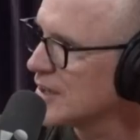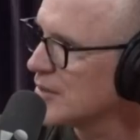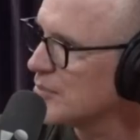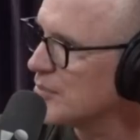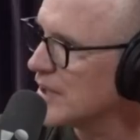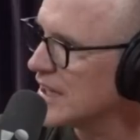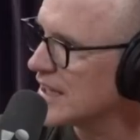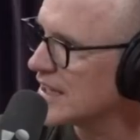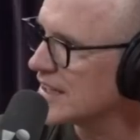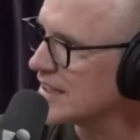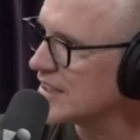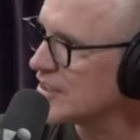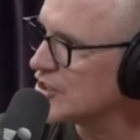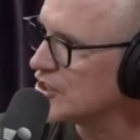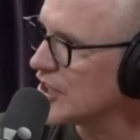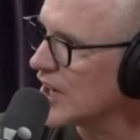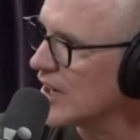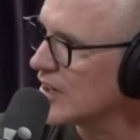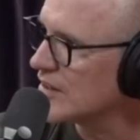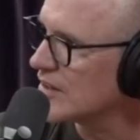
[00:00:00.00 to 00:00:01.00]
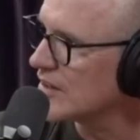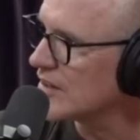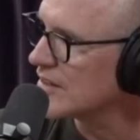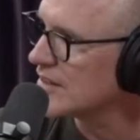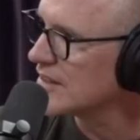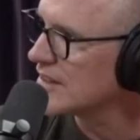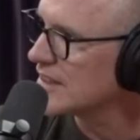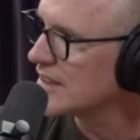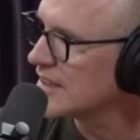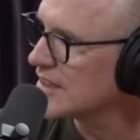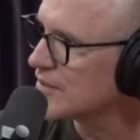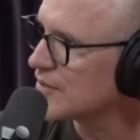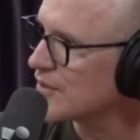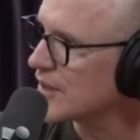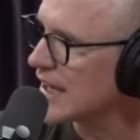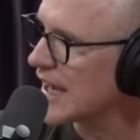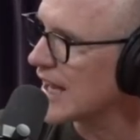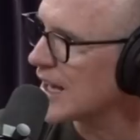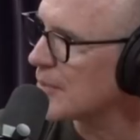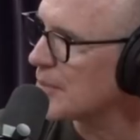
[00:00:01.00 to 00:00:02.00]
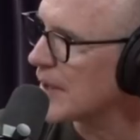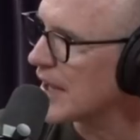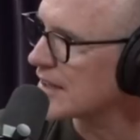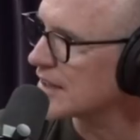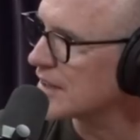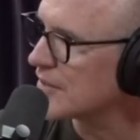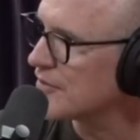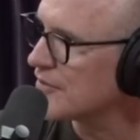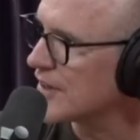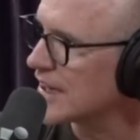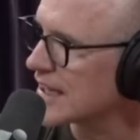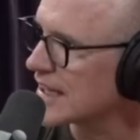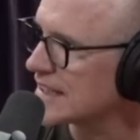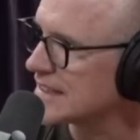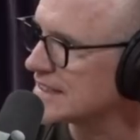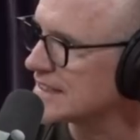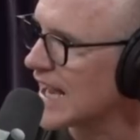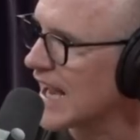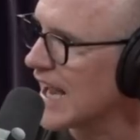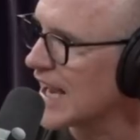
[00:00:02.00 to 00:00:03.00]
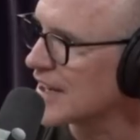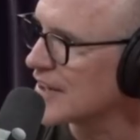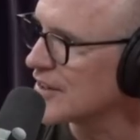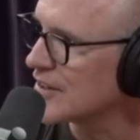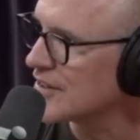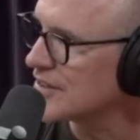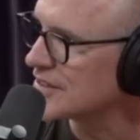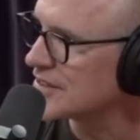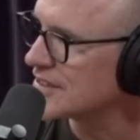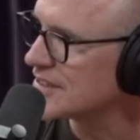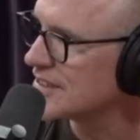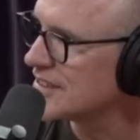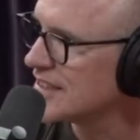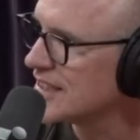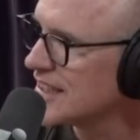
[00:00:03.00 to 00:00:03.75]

being in the jungle is forget about the fucking tigers